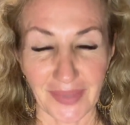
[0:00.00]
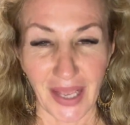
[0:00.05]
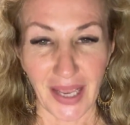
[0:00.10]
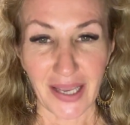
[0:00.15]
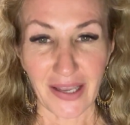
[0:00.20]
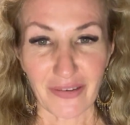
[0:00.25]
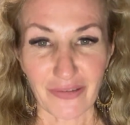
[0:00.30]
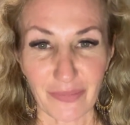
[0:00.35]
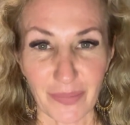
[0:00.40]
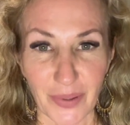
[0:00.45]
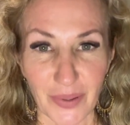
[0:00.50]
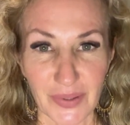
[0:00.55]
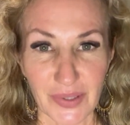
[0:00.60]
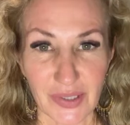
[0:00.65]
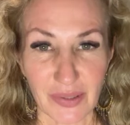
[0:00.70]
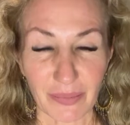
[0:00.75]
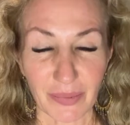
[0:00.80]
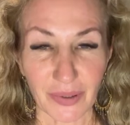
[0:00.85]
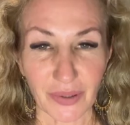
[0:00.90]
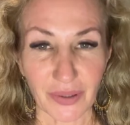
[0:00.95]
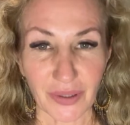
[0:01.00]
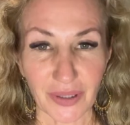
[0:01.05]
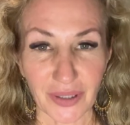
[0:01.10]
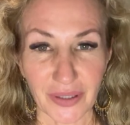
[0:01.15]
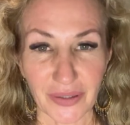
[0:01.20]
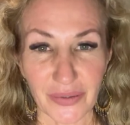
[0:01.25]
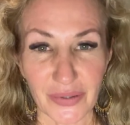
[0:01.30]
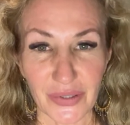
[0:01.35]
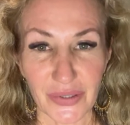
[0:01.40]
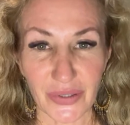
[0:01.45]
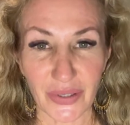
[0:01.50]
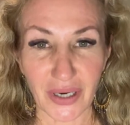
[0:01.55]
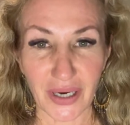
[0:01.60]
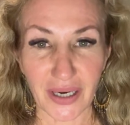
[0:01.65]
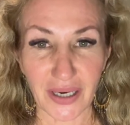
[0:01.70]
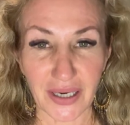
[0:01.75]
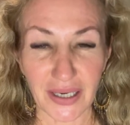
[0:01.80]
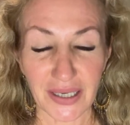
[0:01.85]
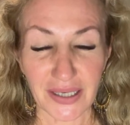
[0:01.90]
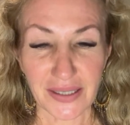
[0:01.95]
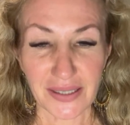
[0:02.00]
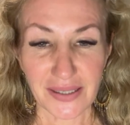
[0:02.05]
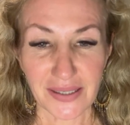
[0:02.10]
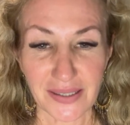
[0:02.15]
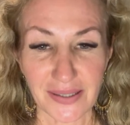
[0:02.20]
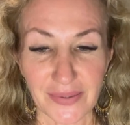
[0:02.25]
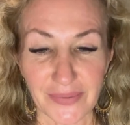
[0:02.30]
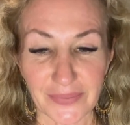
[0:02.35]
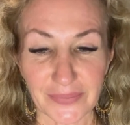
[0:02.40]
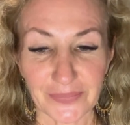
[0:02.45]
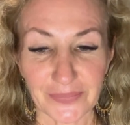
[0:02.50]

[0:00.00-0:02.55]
If possible, close your eyes.